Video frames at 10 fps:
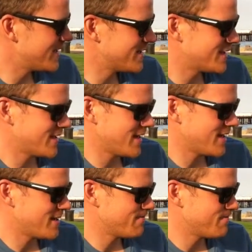is
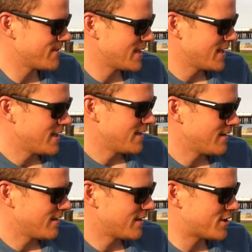
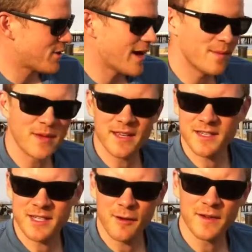to try to be
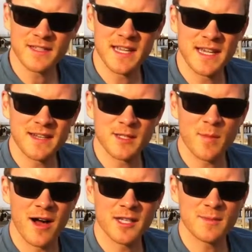as self-contained as
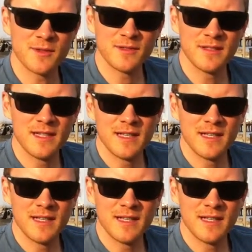possible,